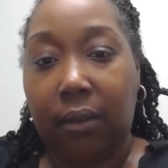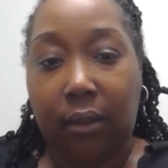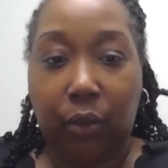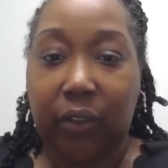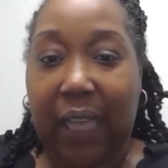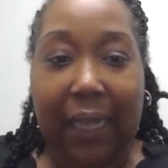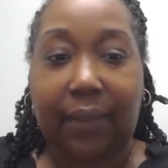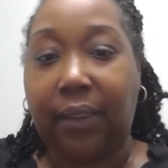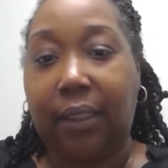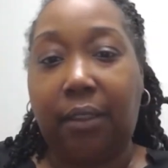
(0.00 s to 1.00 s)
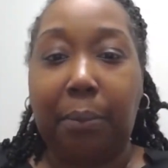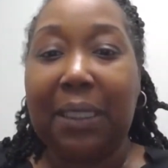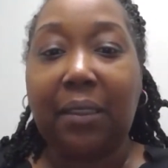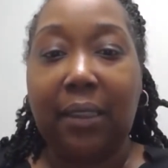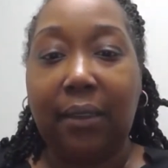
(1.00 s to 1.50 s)
two sides to this
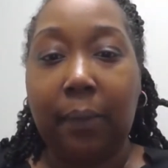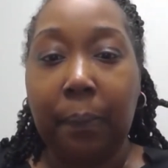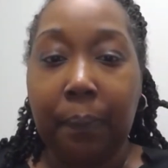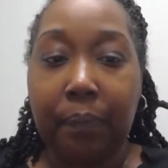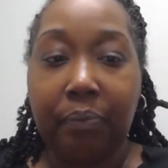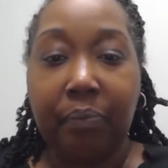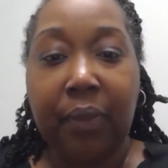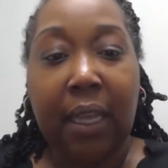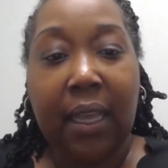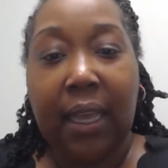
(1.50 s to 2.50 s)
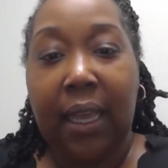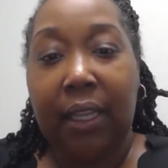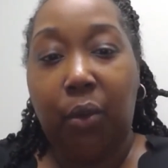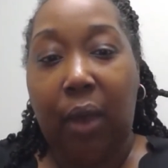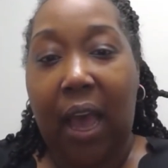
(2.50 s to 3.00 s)
business.
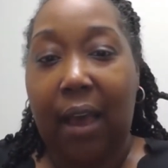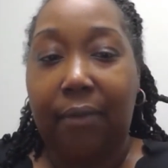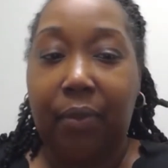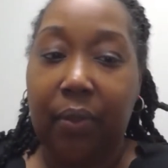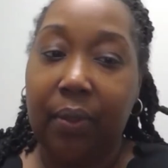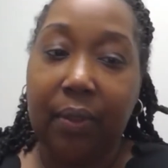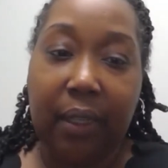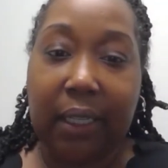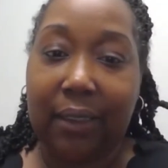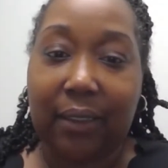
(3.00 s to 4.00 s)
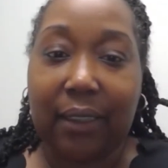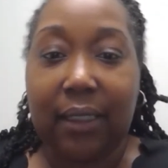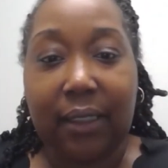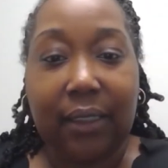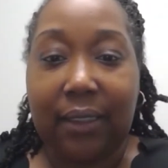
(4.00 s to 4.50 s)
You have,
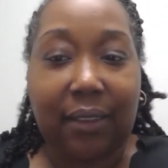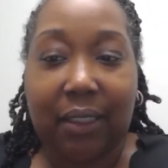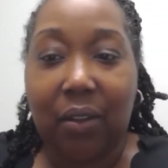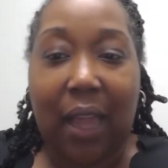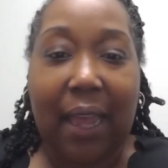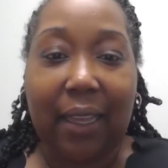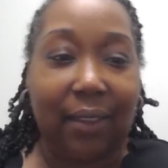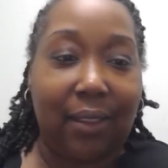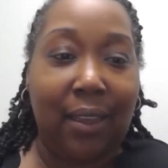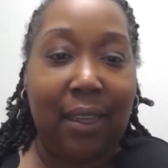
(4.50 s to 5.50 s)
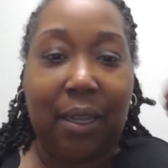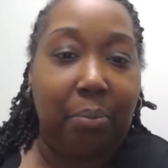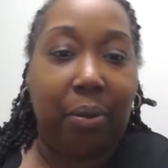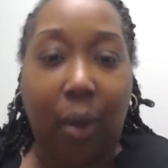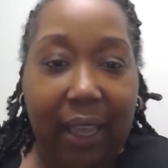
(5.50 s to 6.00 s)
it's still like an
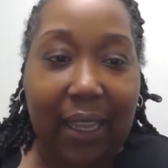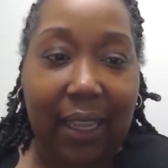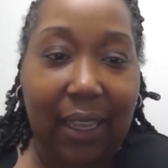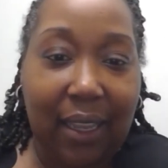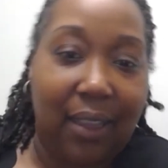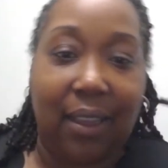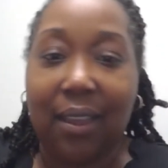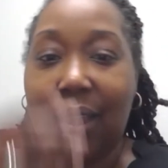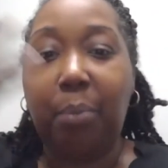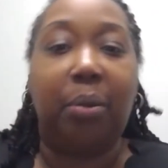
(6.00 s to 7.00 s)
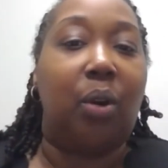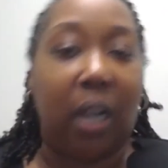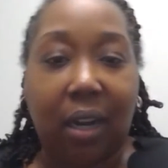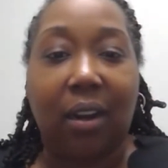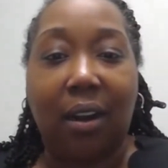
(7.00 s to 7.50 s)
employee
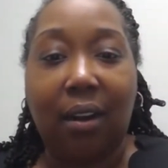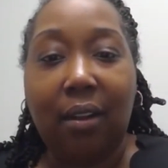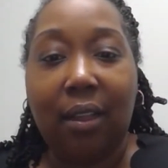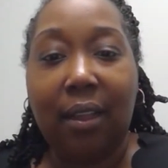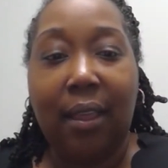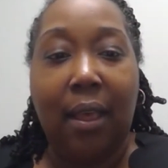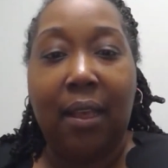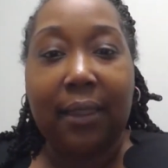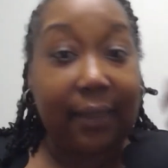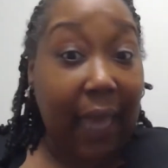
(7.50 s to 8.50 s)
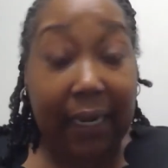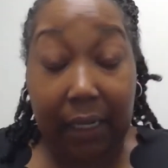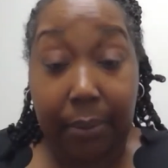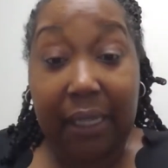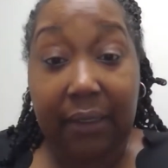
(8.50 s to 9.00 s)
employer side of
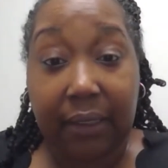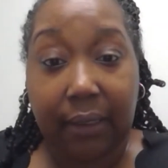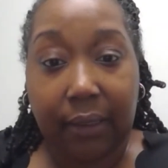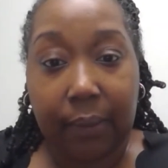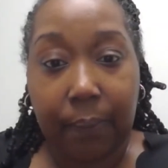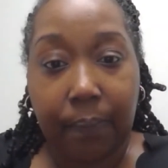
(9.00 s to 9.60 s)
the business.